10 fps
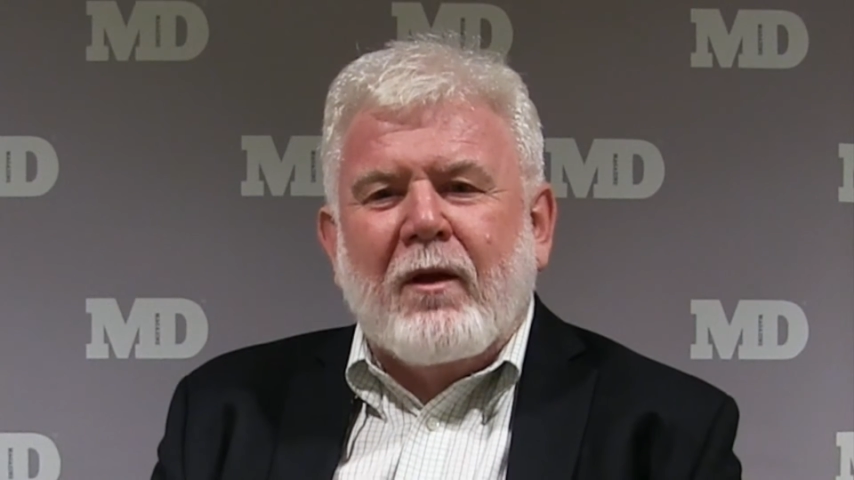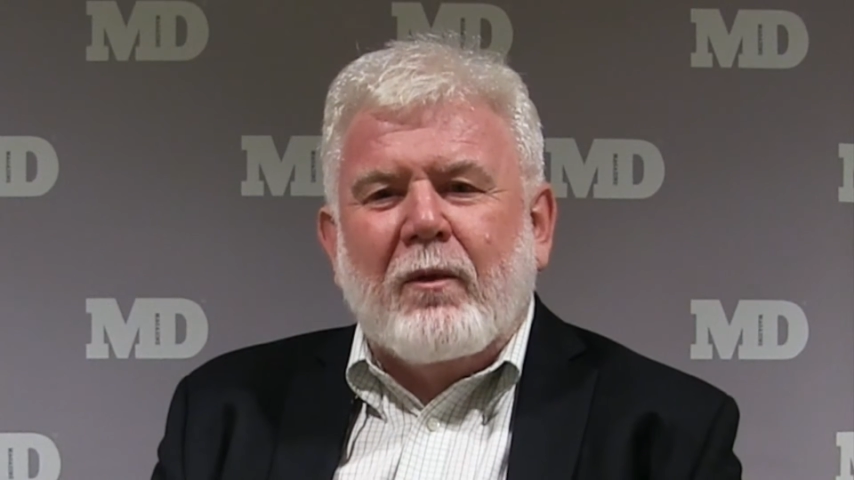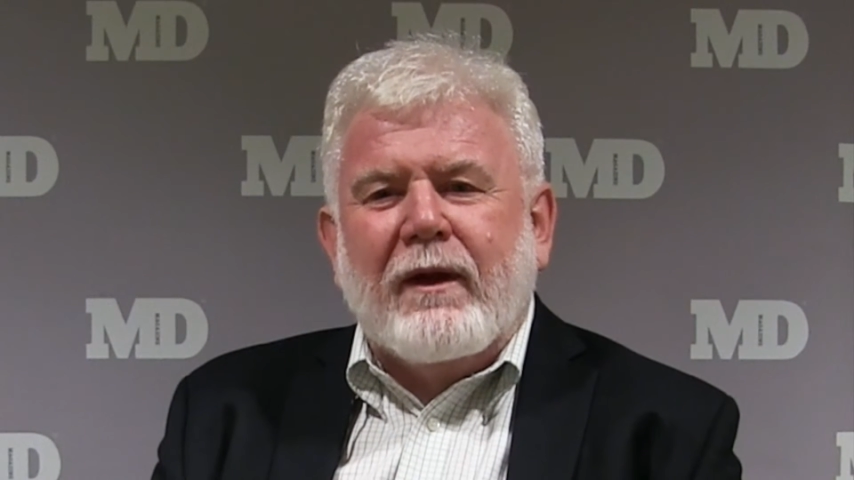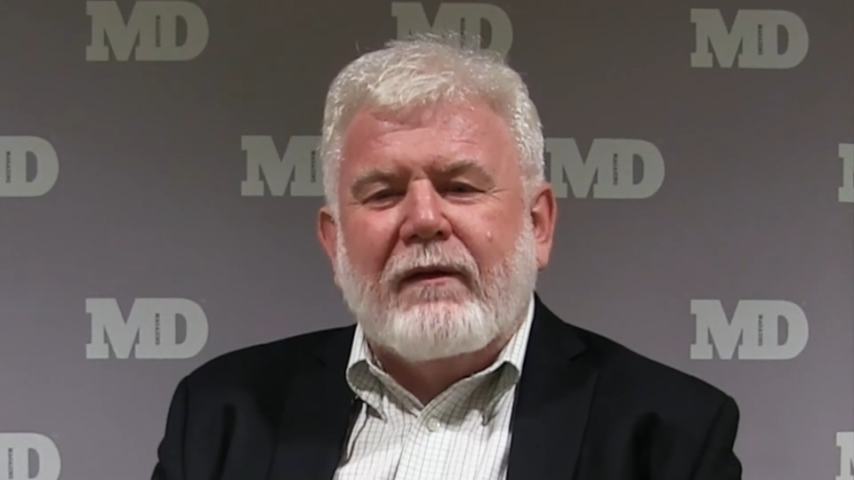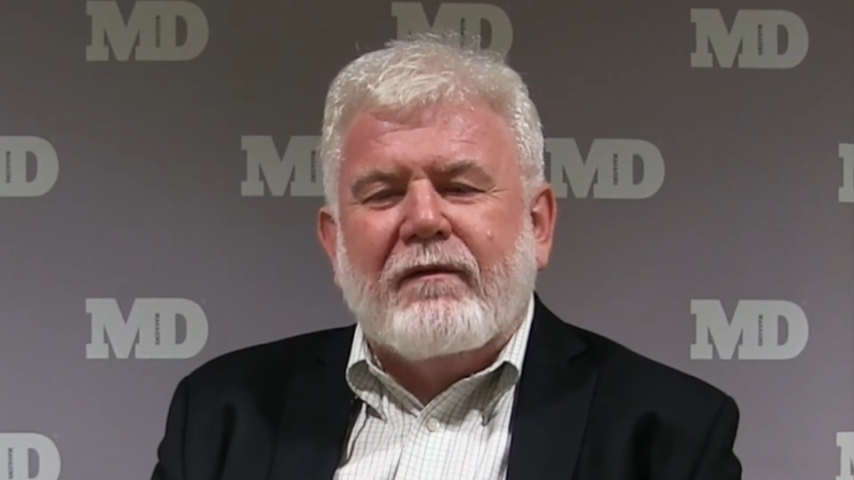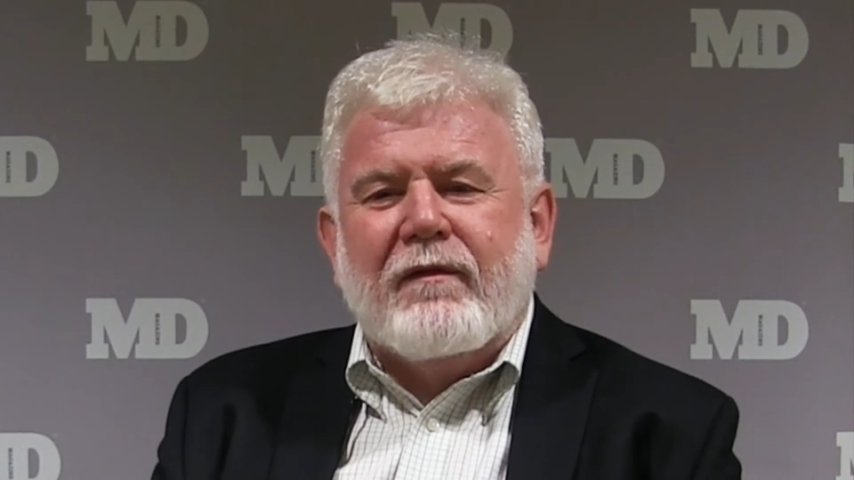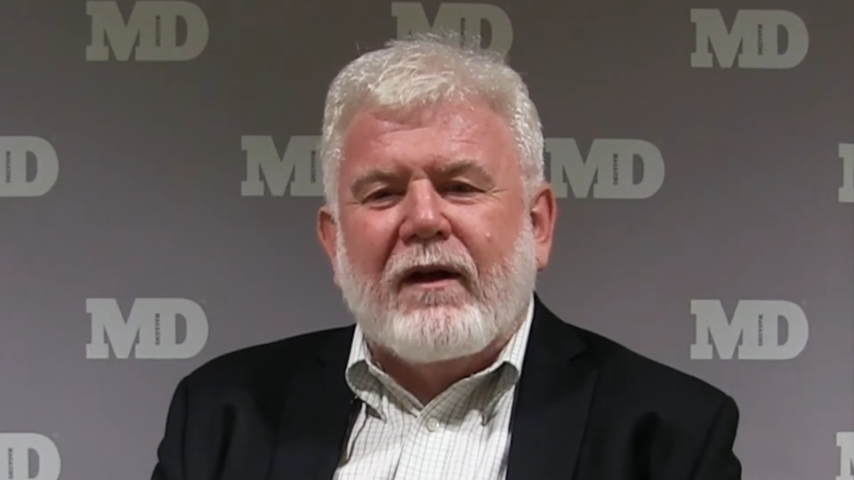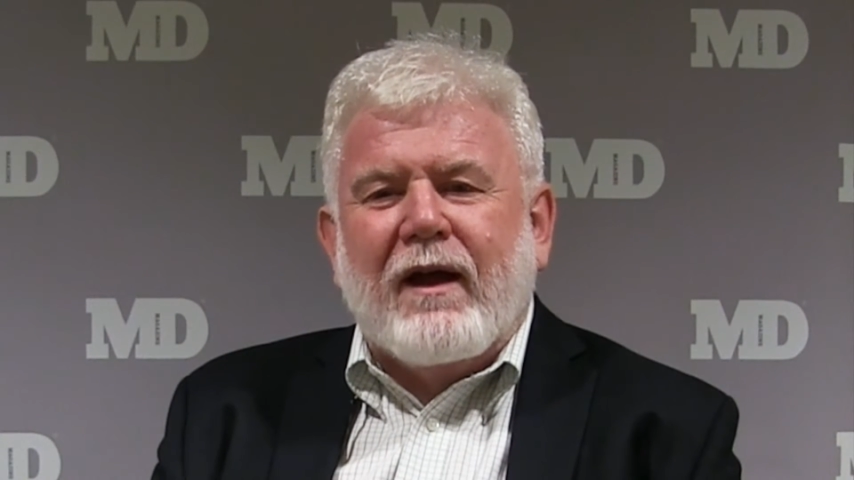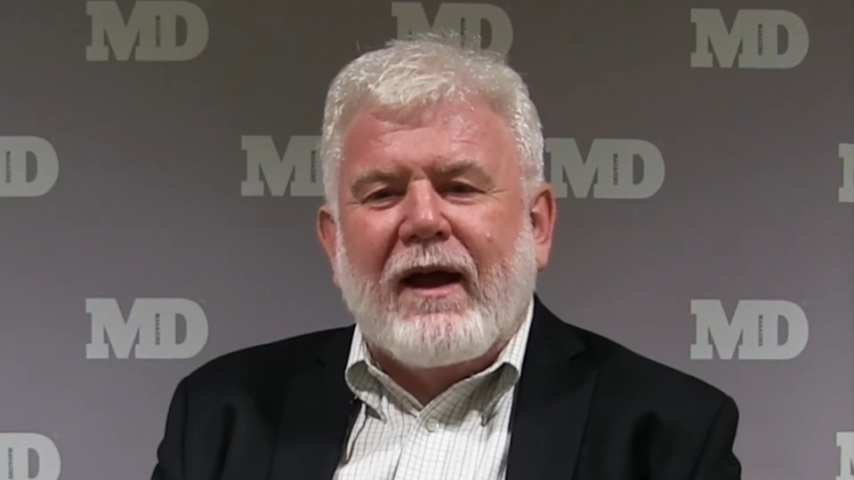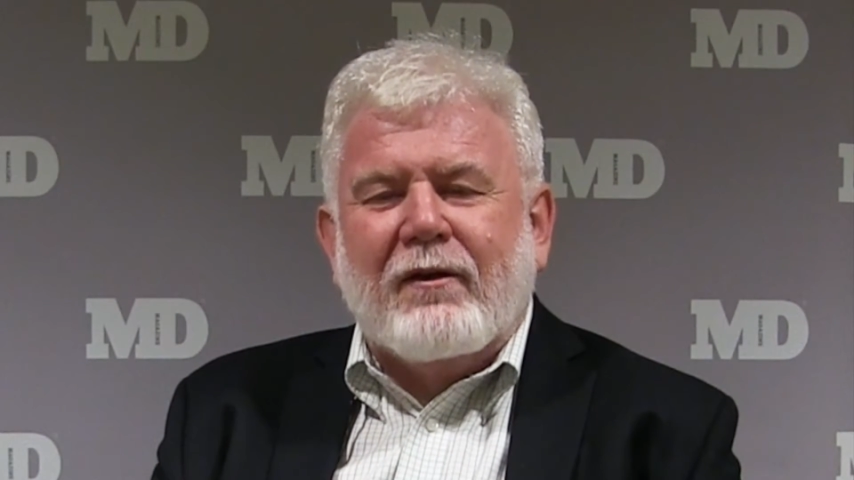We've
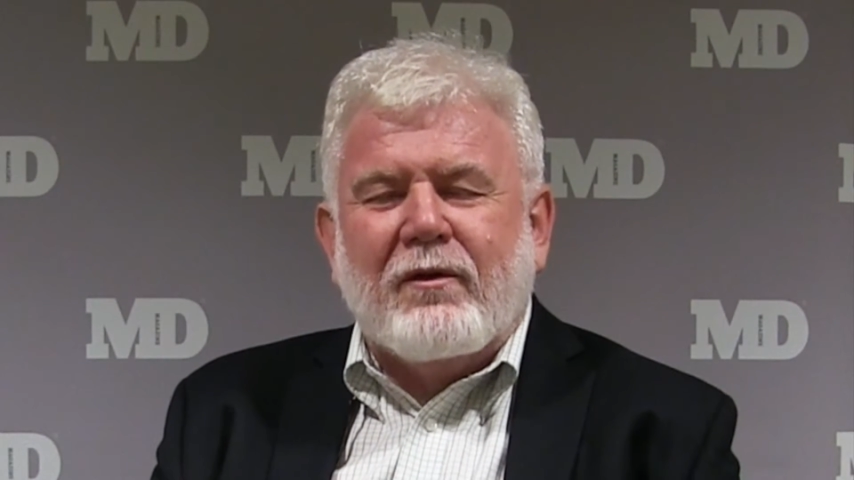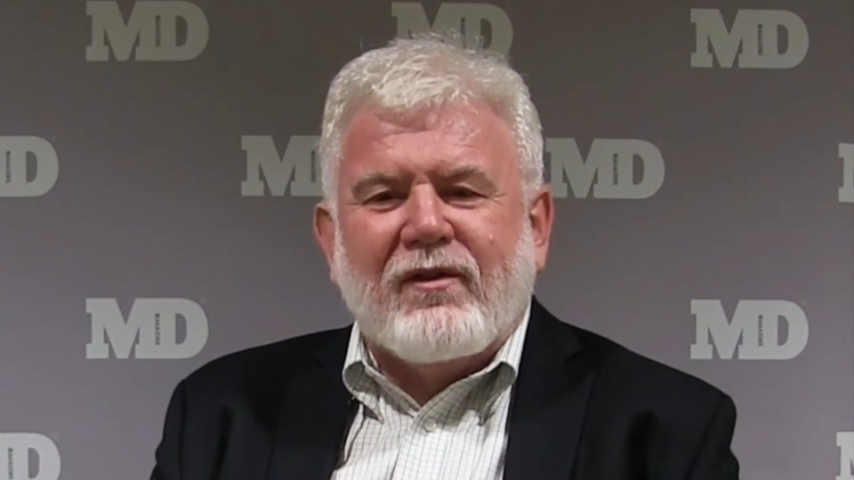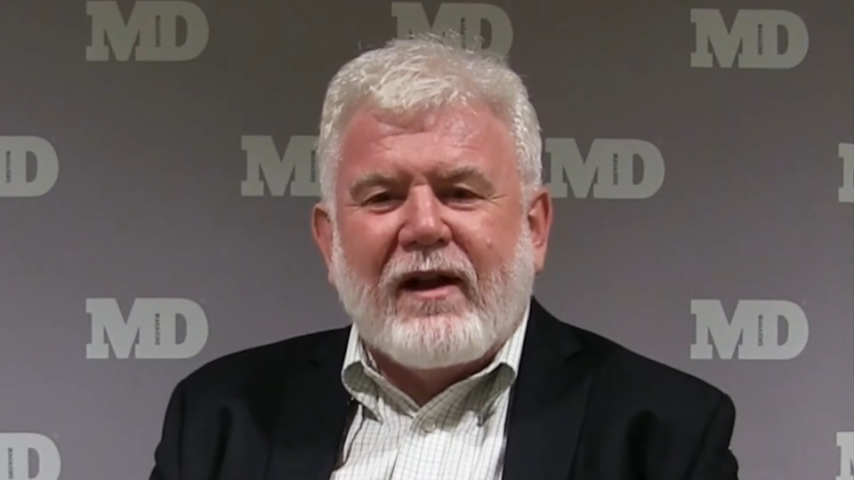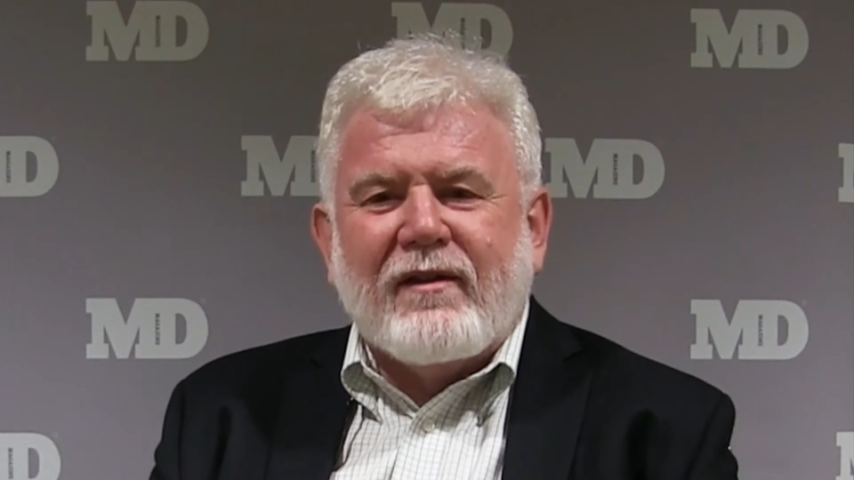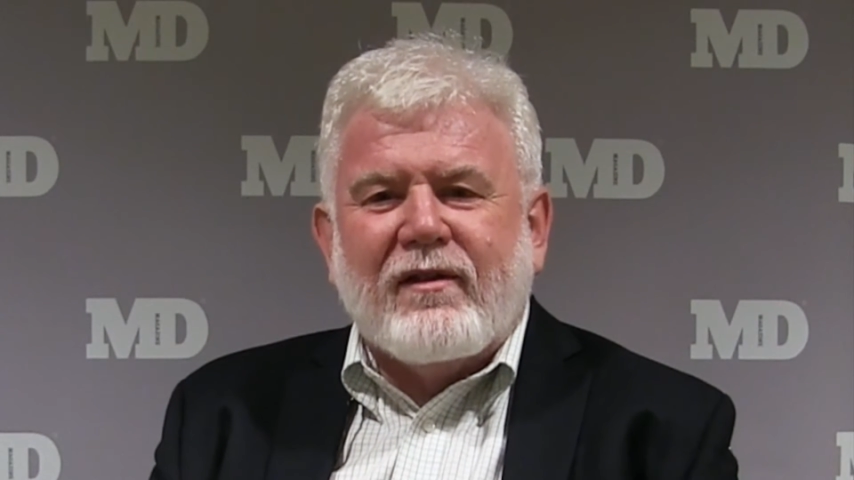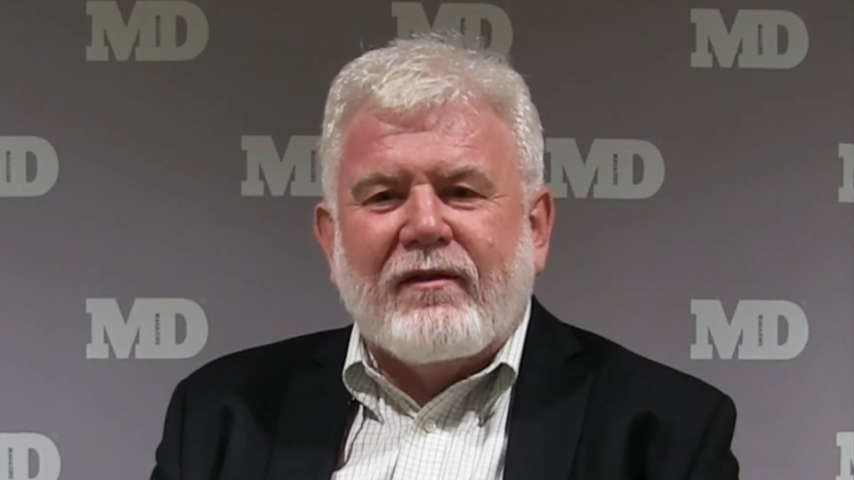had results